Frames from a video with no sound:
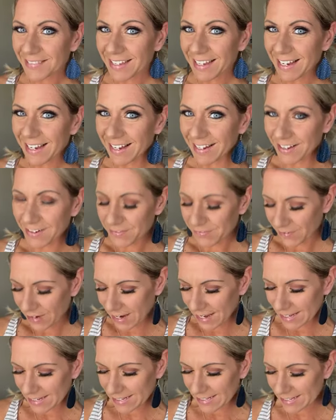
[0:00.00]
Hello
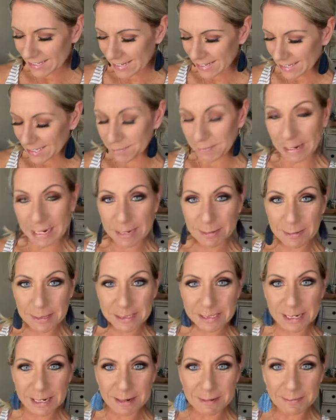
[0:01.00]
friends, it's Becky
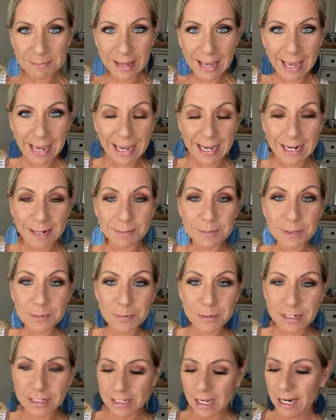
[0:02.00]
Bridgham and I'm
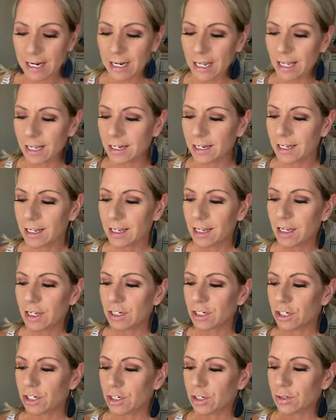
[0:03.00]
super excited
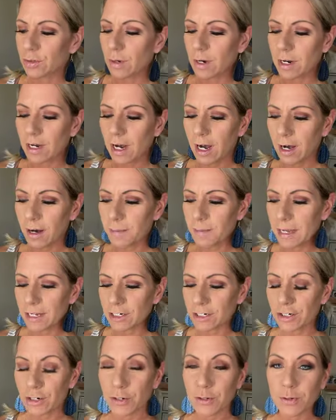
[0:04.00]
to come
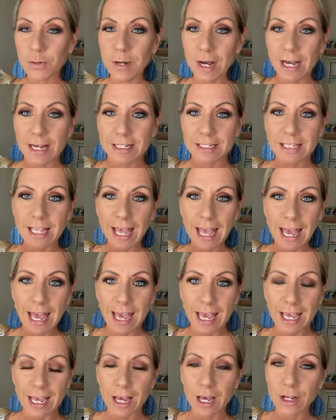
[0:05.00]
and show you guys
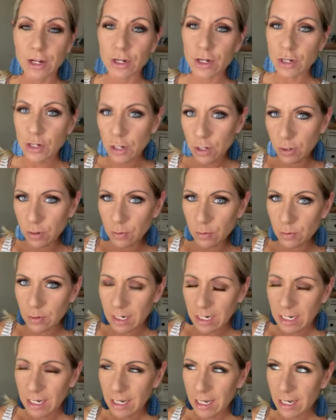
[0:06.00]
a new
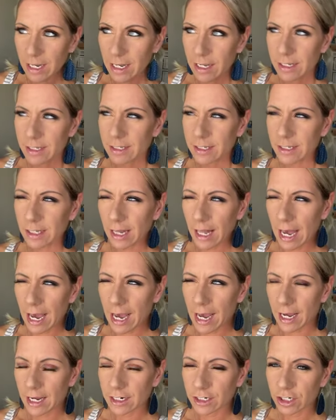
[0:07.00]

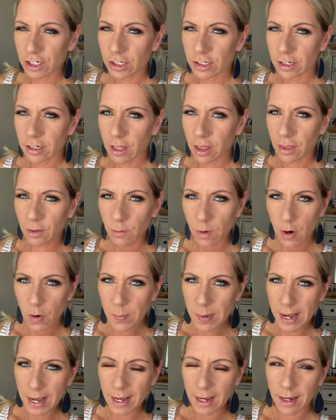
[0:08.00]
slash
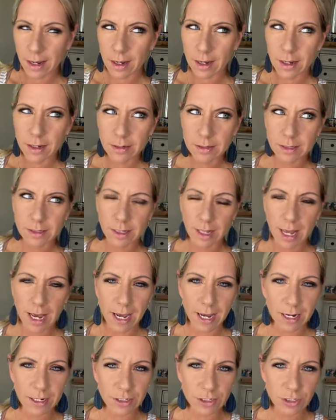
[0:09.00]
throwback
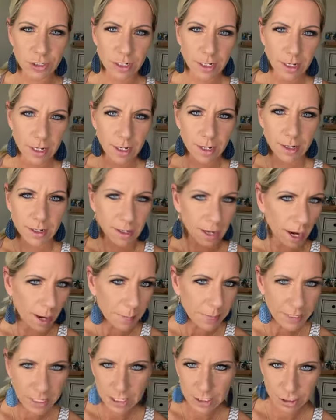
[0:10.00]
slash
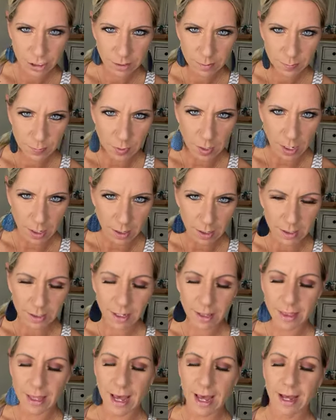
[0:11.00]
combination
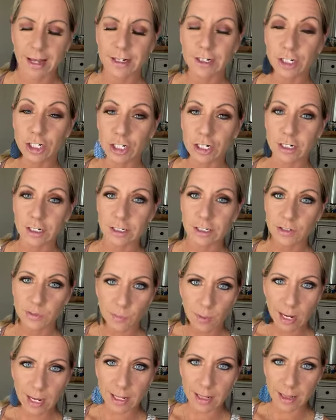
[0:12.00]
product that just
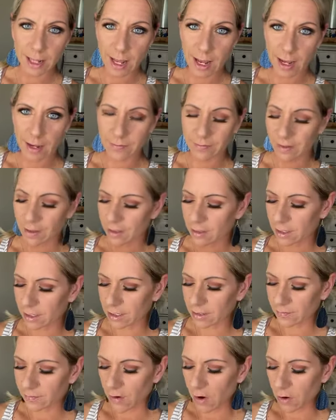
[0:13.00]
went live
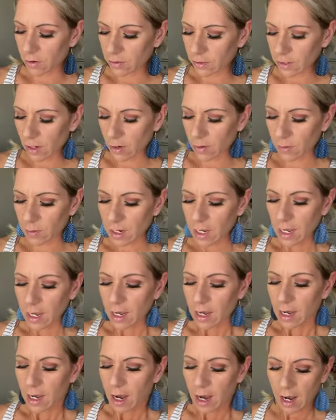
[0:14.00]
this fall. So
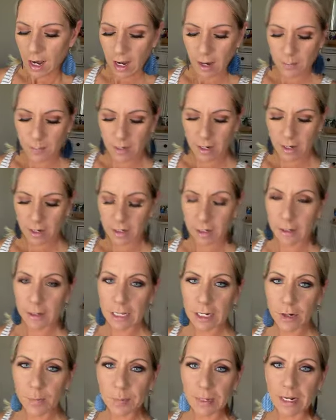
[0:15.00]
um, a
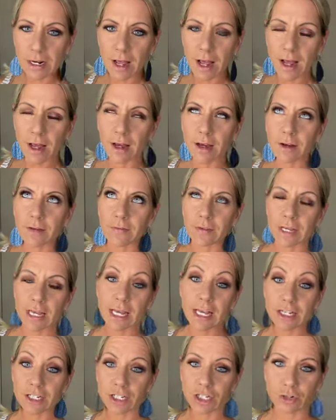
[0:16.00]
little bit of
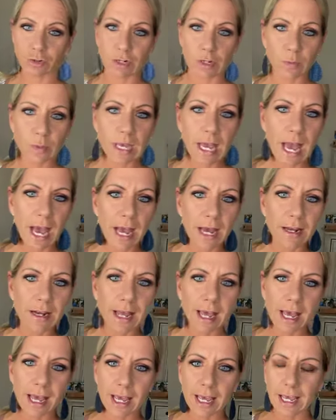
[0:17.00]
history. We had
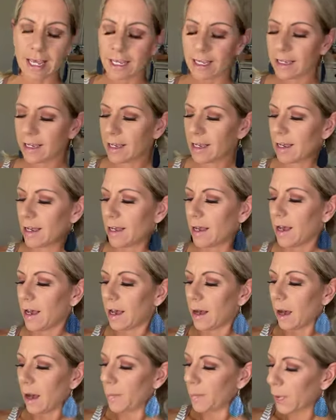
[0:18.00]
a
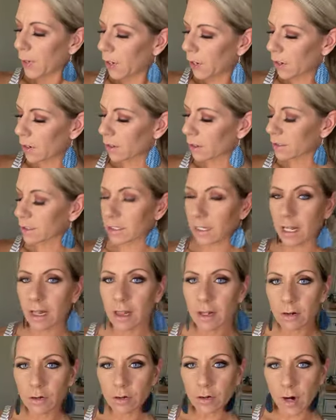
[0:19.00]
a purse, a
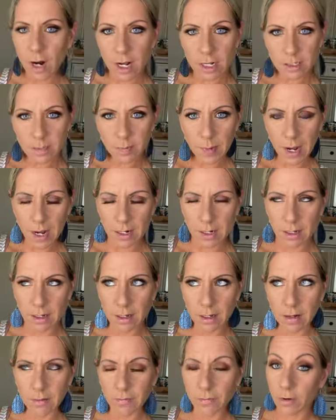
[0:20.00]
little
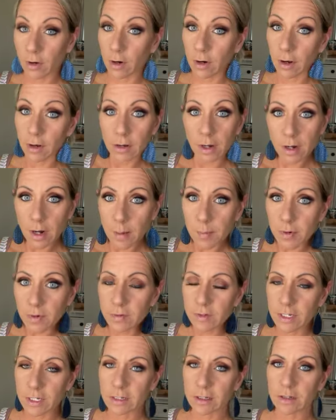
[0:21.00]
crossbody for a, a, number of
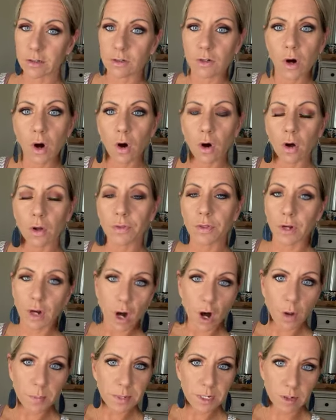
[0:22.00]
seasons called the
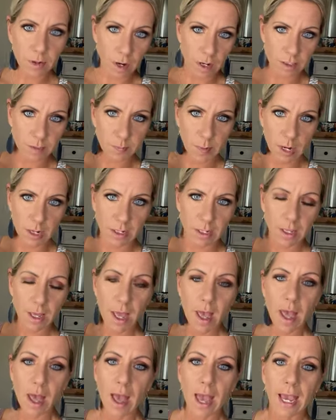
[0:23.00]
Call Me Crossbody.
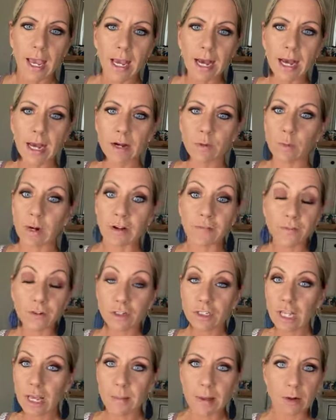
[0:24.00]
And when it
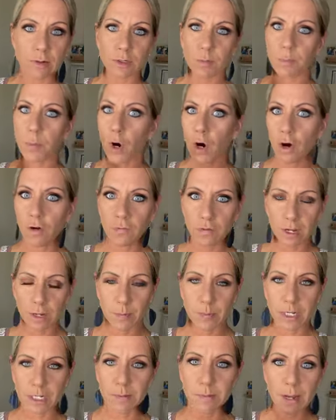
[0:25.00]
first came out, it was perfect
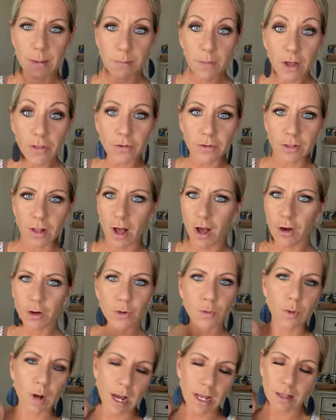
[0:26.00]
because my mother-in-law,
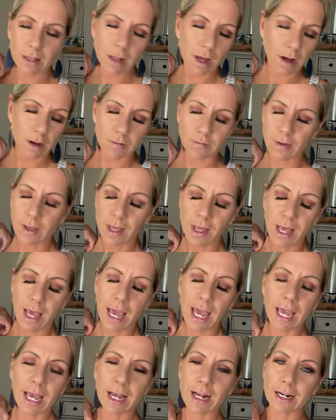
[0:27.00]
who I love
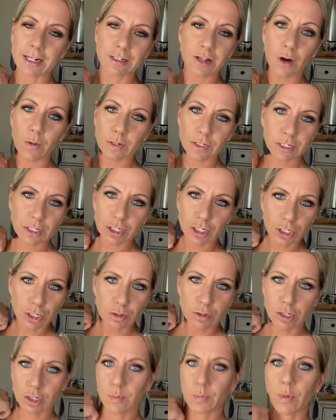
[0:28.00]
and is always such a
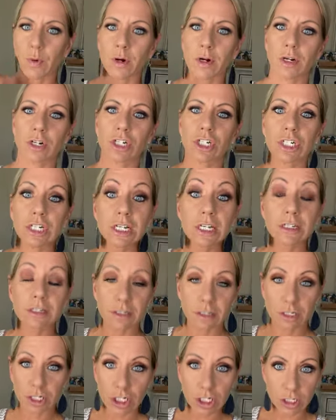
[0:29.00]
huge supporter, she
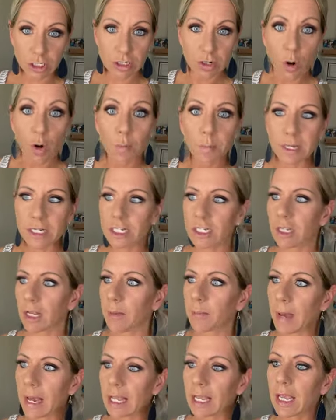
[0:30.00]
she told me, she's
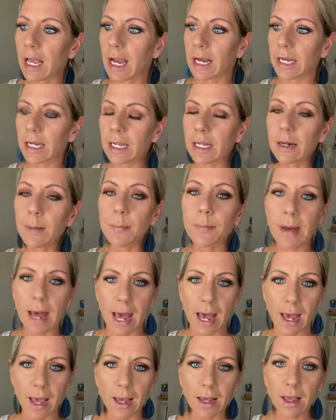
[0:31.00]
like, Becky, I need a
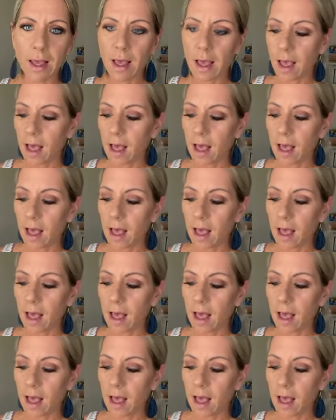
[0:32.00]
bag